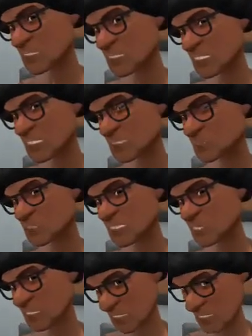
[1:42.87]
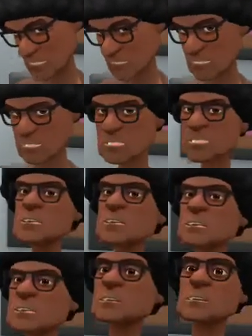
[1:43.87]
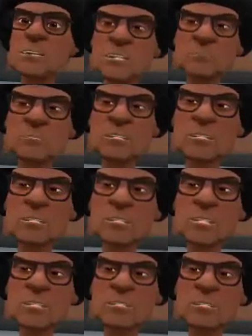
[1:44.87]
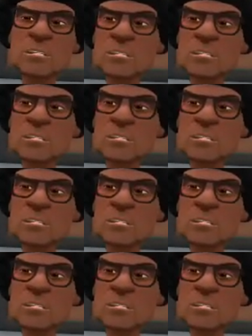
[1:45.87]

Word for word: clapping going on here tonight is the clap of a jail cell